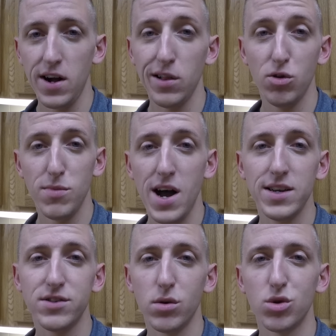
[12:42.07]

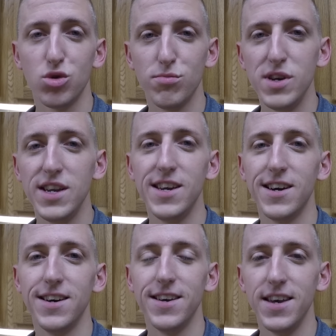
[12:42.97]
Follow my social
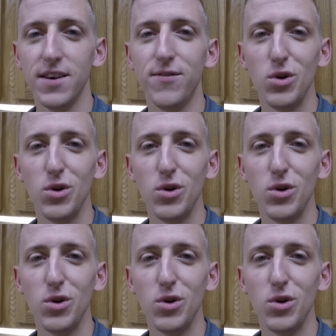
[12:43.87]
media